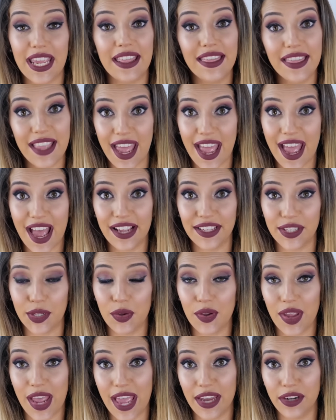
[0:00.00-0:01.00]
in the house
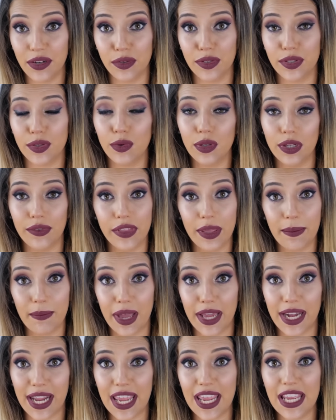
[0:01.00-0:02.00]
who handles all of the
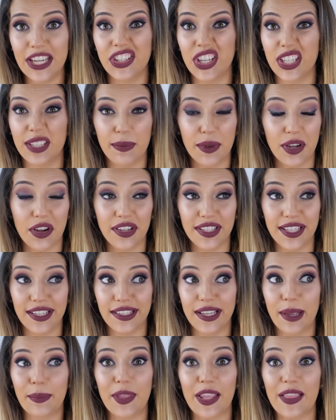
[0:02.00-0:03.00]
money just because
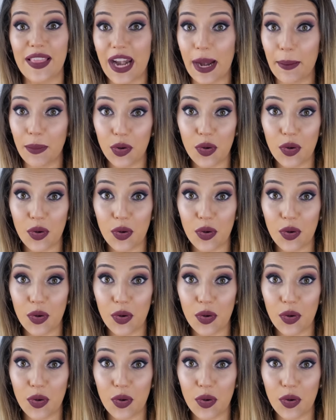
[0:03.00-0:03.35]
it's something that I'm